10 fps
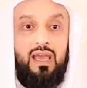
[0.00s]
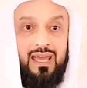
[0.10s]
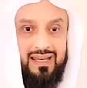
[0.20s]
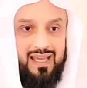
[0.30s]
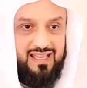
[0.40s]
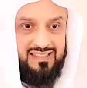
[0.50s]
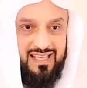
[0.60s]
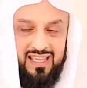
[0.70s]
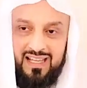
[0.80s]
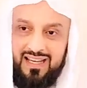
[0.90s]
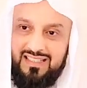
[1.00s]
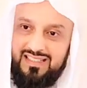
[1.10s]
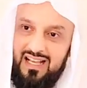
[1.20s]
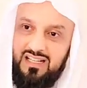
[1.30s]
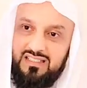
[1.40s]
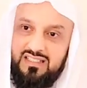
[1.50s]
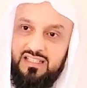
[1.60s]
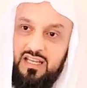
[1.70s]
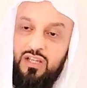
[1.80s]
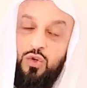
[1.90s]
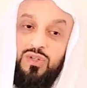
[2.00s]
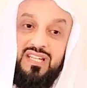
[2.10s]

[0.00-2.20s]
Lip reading: And as a result, you